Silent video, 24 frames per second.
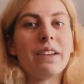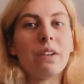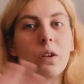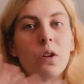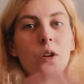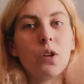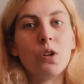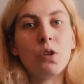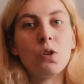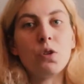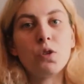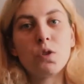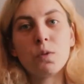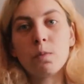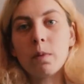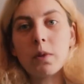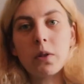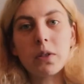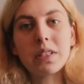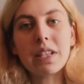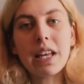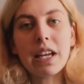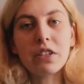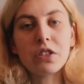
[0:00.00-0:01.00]
a huge
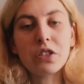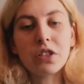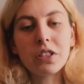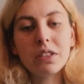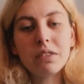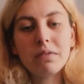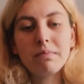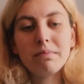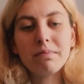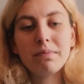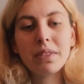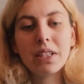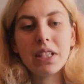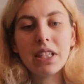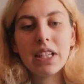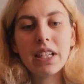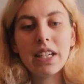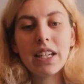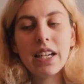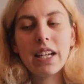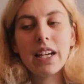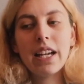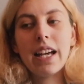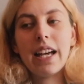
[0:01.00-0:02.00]
book section
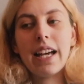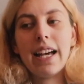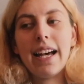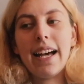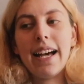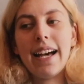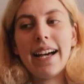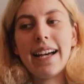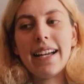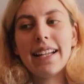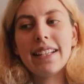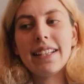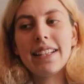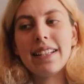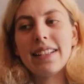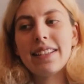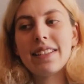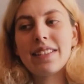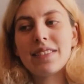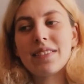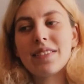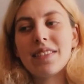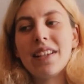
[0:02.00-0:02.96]
and